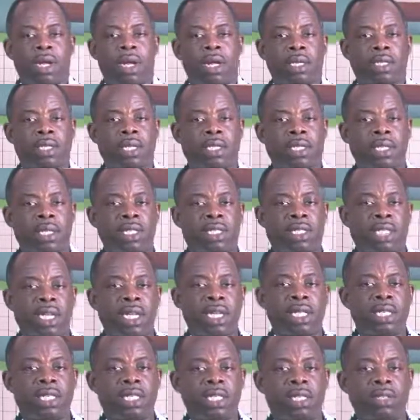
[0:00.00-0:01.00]
Session
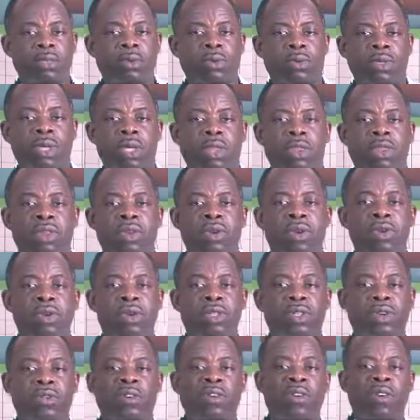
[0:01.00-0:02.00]
10 deals with the
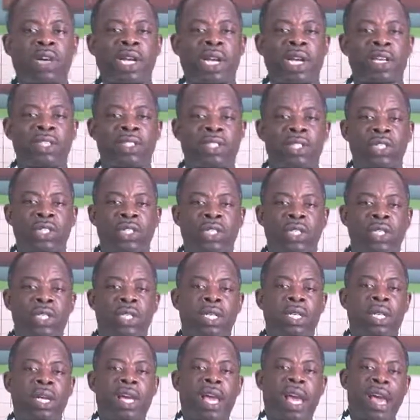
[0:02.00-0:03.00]
theories of
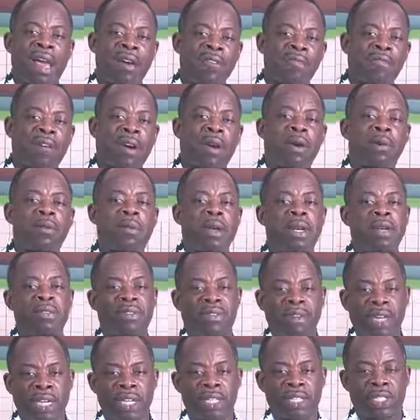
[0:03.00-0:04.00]
organization-environment
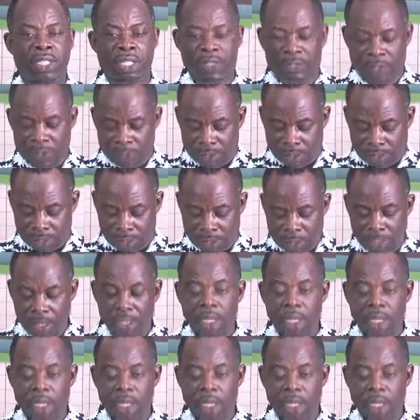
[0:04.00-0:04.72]
relations.